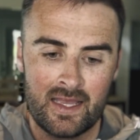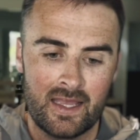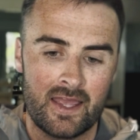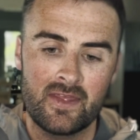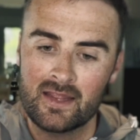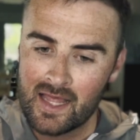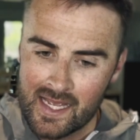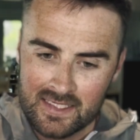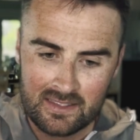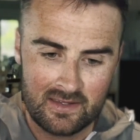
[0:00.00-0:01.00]
And then
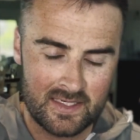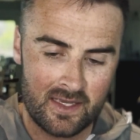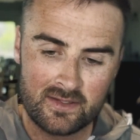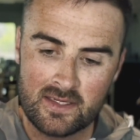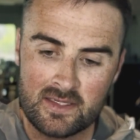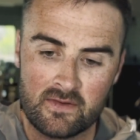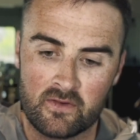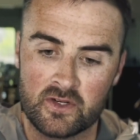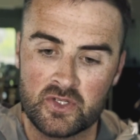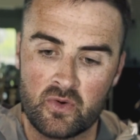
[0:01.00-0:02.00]
lastly, it tells us in
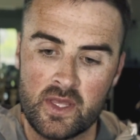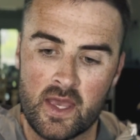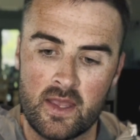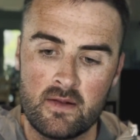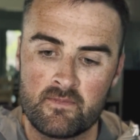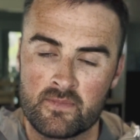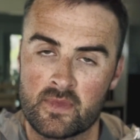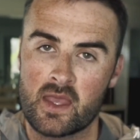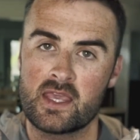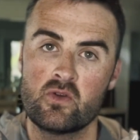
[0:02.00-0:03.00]
verse 28
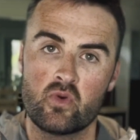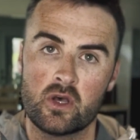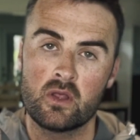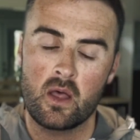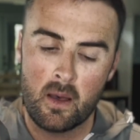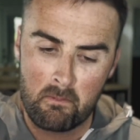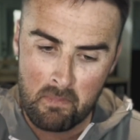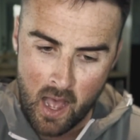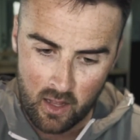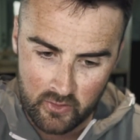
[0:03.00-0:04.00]
that he will
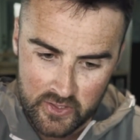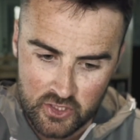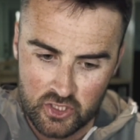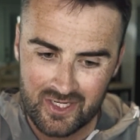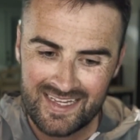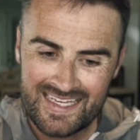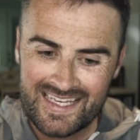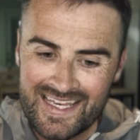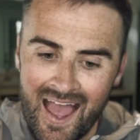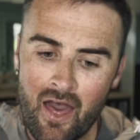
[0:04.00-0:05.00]
abolish
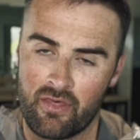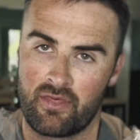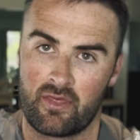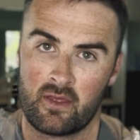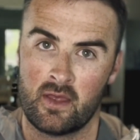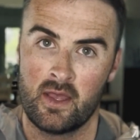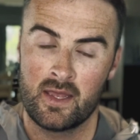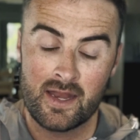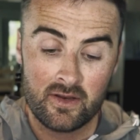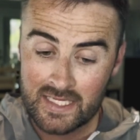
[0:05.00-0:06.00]
death.
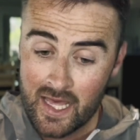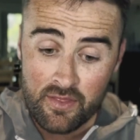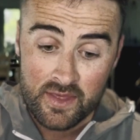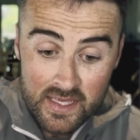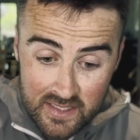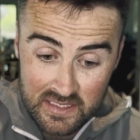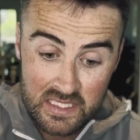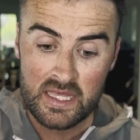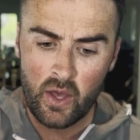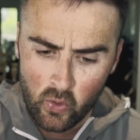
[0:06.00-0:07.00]
Now, death is
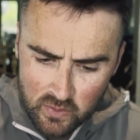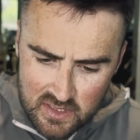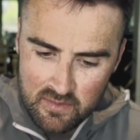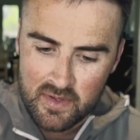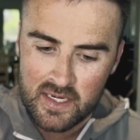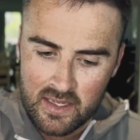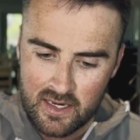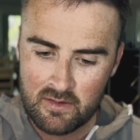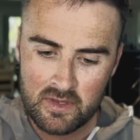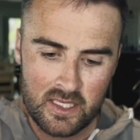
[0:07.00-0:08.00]
the ultimate
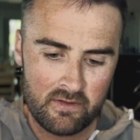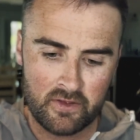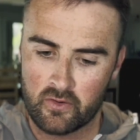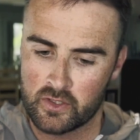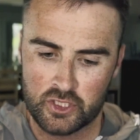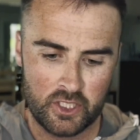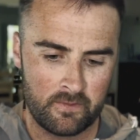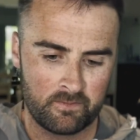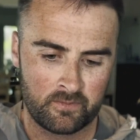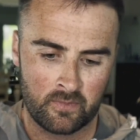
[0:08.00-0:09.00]
enemy of the Christian.